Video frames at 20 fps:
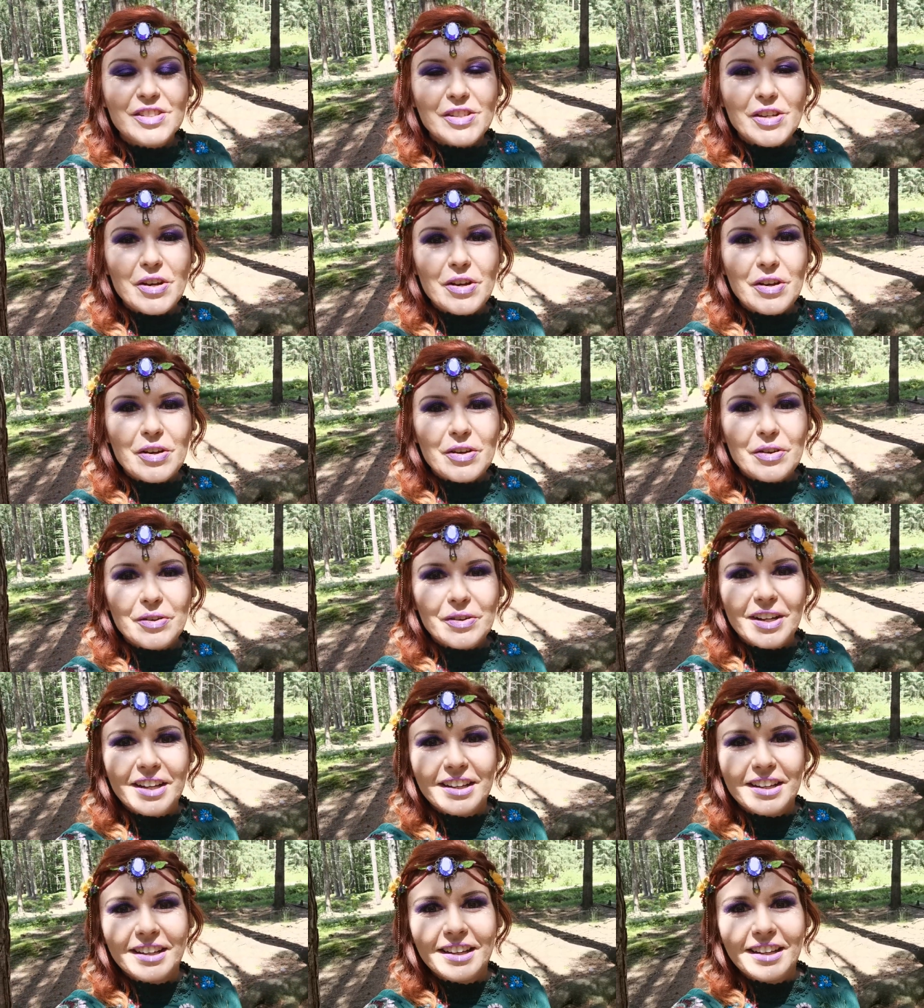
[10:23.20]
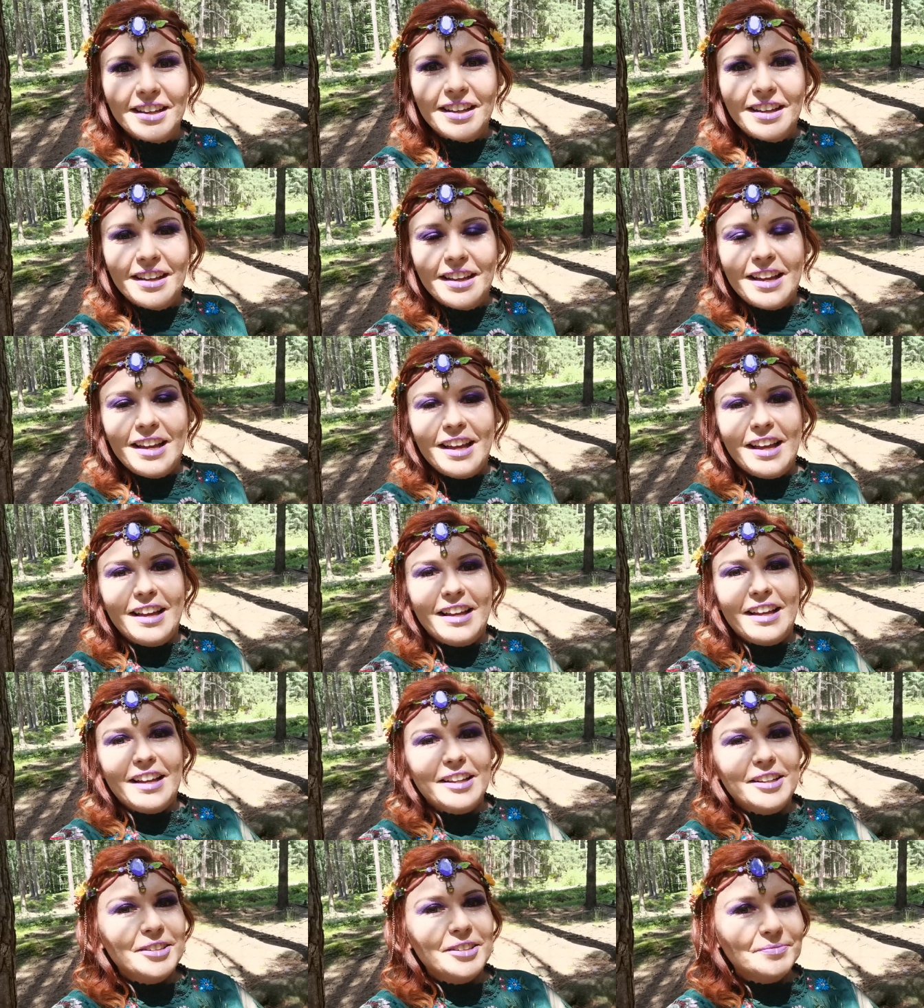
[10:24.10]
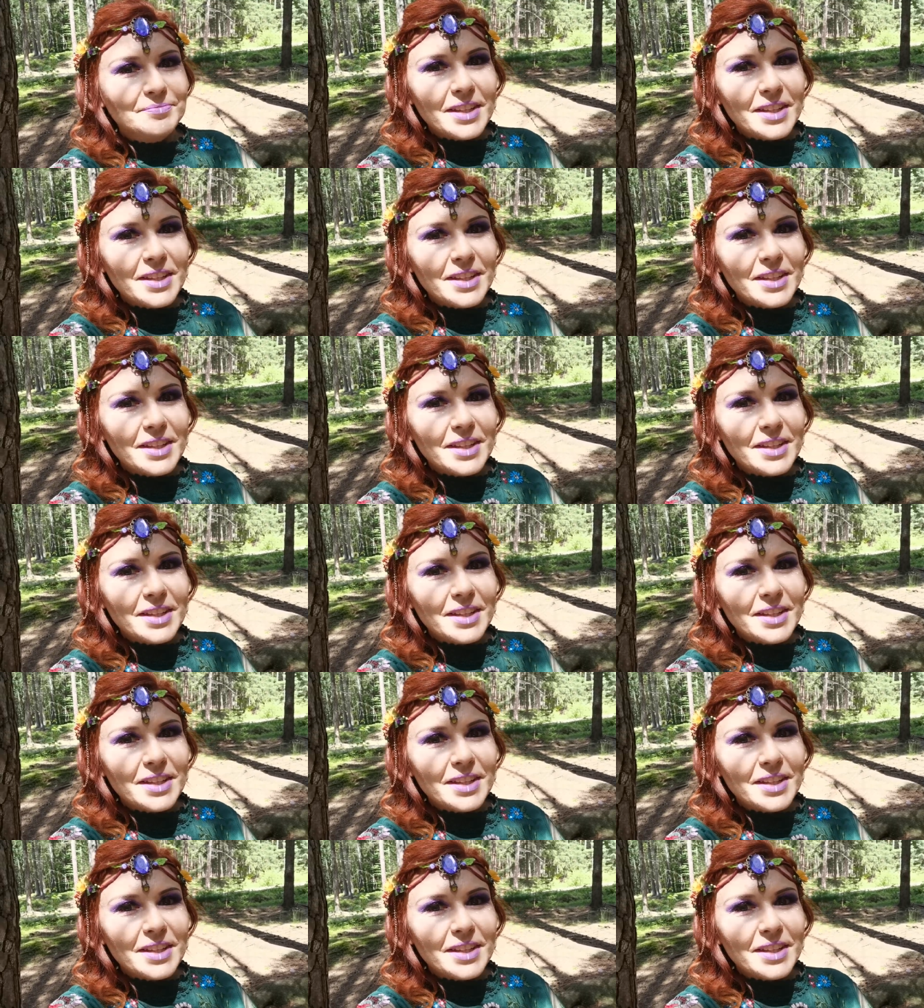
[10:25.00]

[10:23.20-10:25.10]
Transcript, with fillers: so uh,